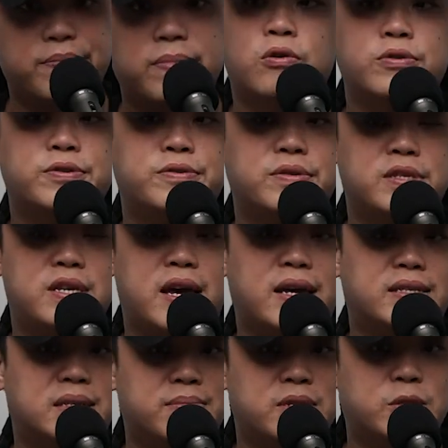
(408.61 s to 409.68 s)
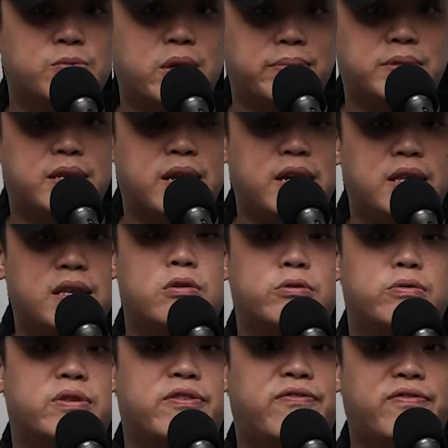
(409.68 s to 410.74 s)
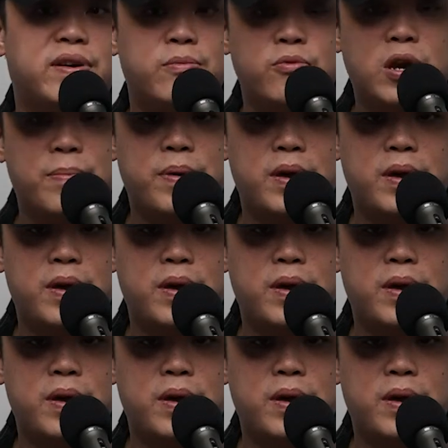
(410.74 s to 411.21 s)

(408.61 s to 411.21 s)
Go to the Atomos website, go to the firmware